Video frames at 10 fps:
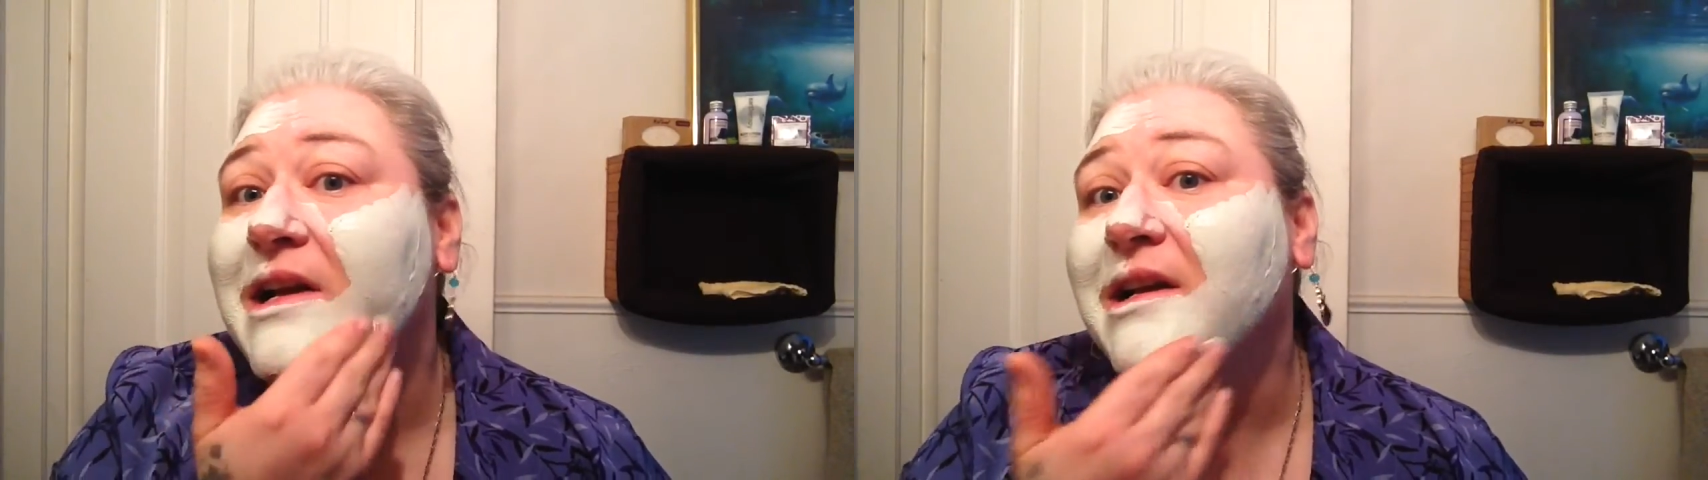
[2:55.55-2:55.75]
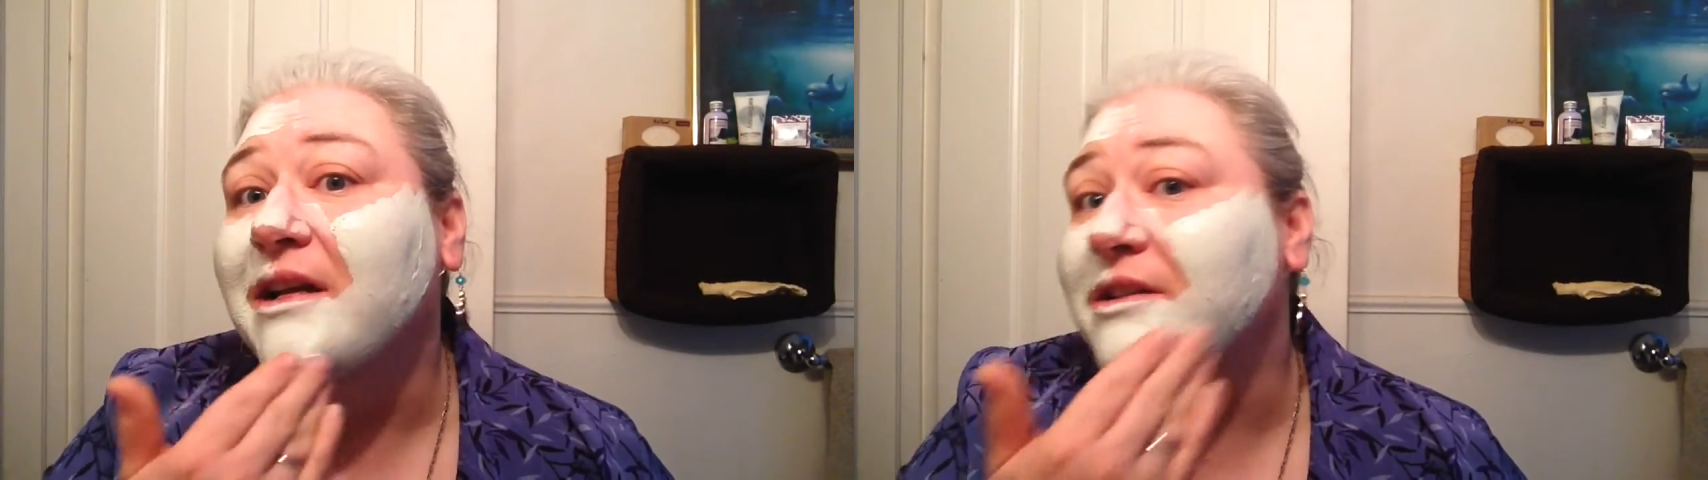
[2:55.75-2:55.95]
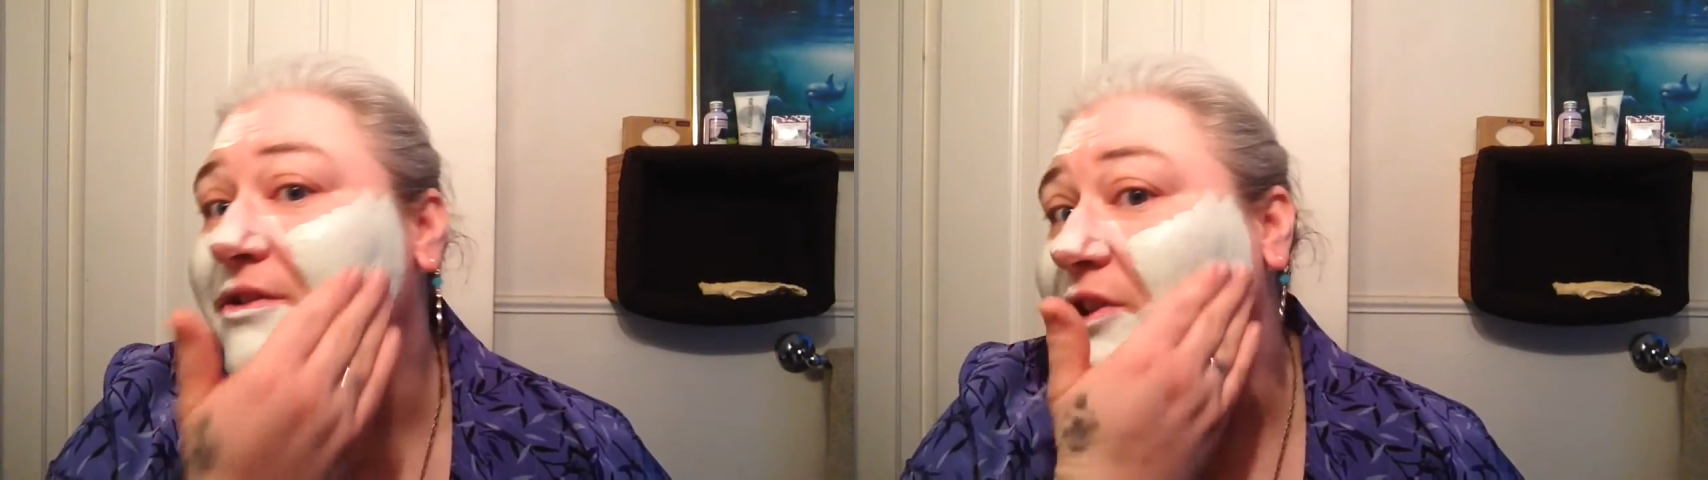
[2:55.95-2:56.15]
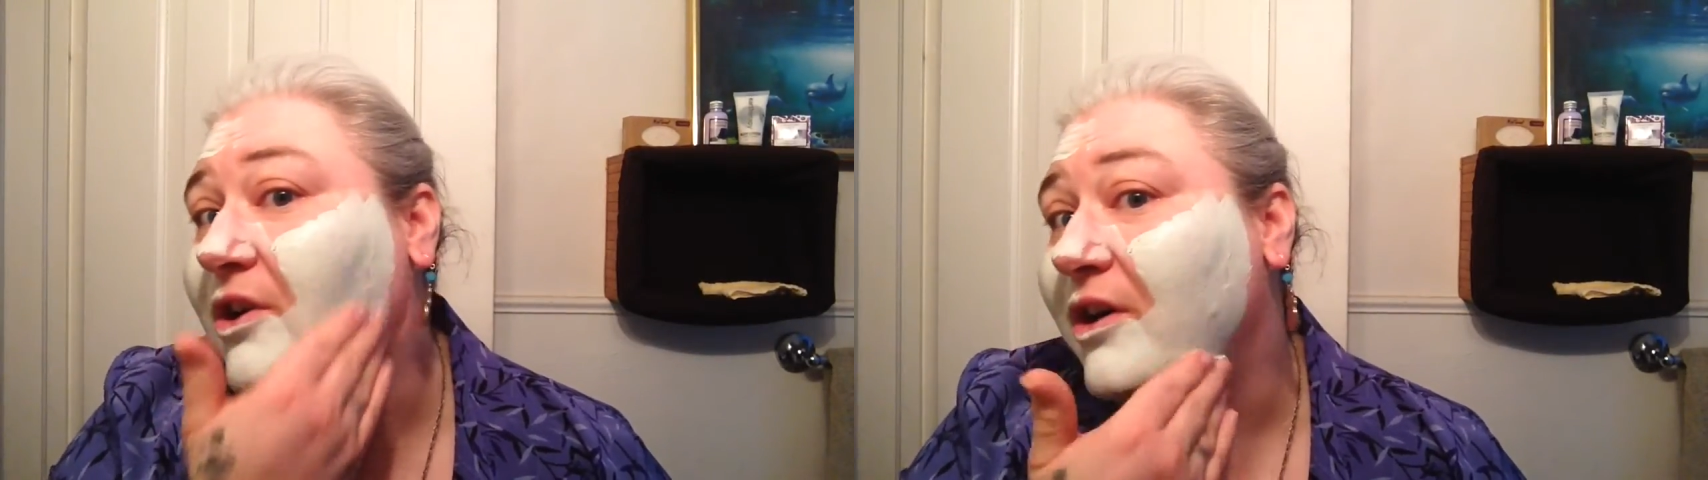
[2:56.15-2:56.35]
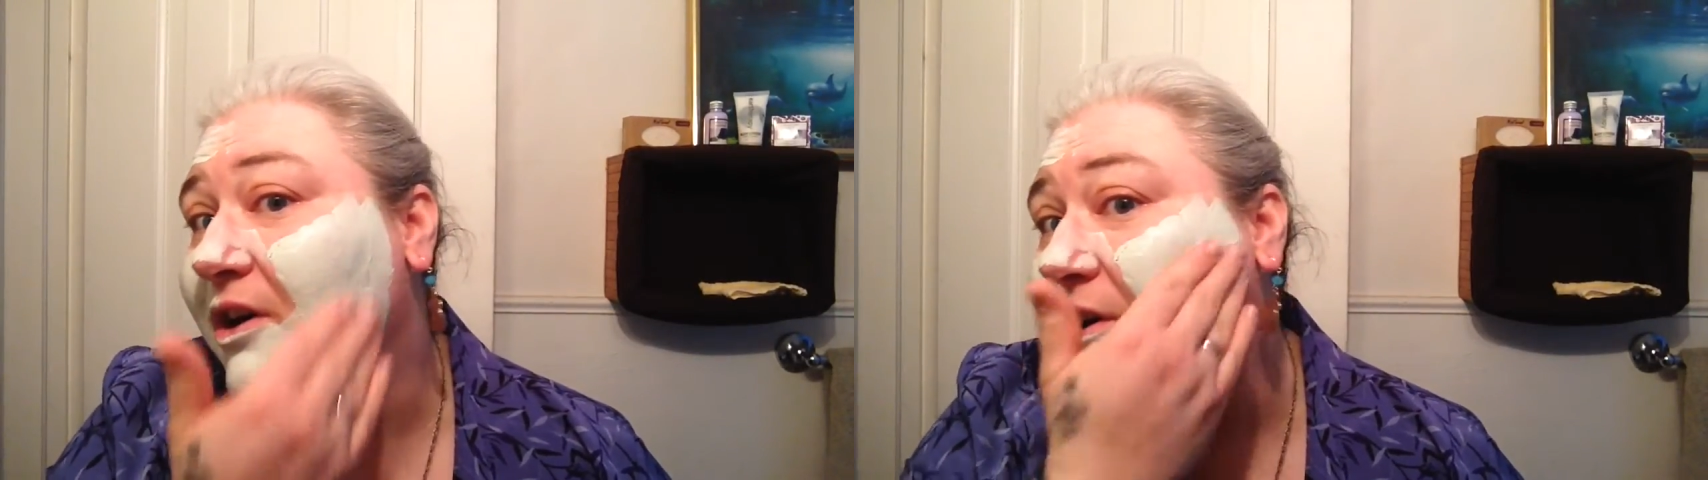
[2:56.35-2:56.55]
It's
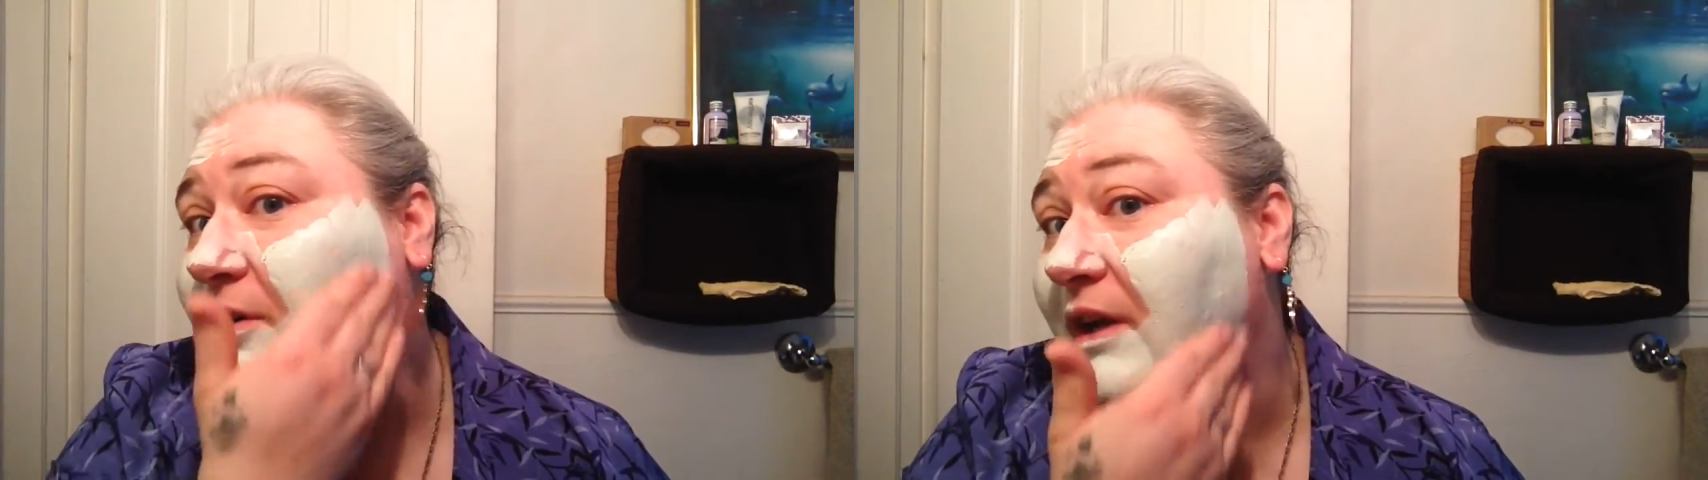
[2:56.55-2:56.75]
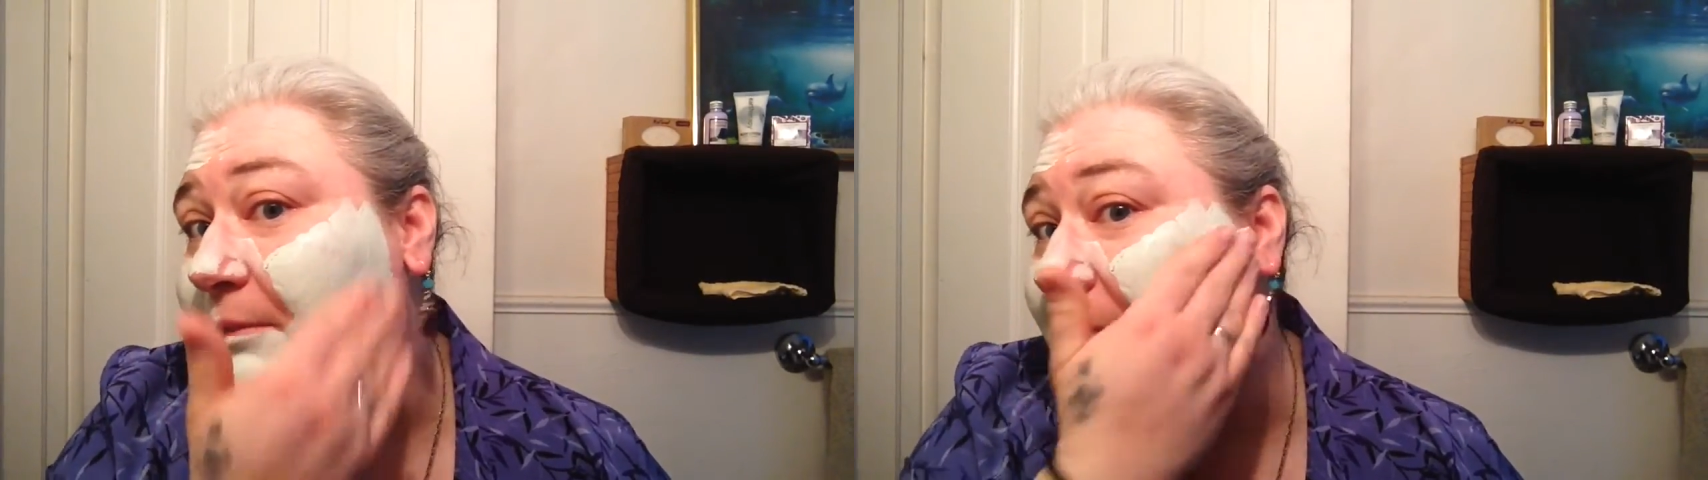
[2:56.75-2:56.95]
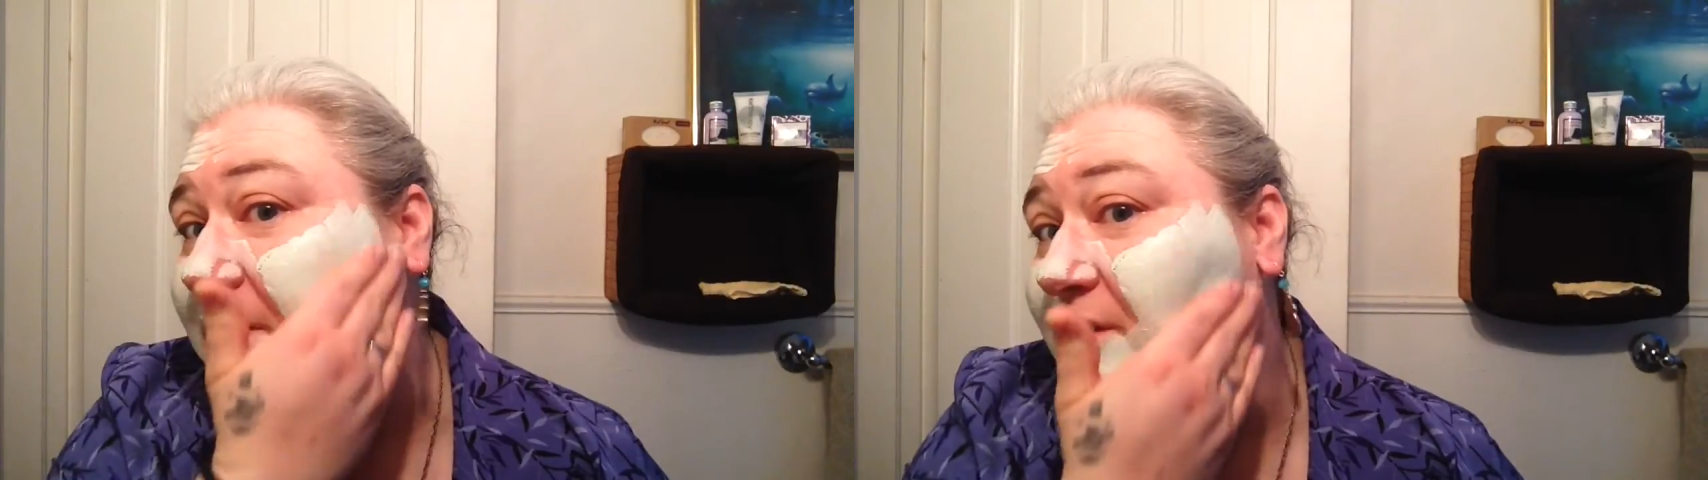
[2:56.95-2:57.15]
thorough. It makes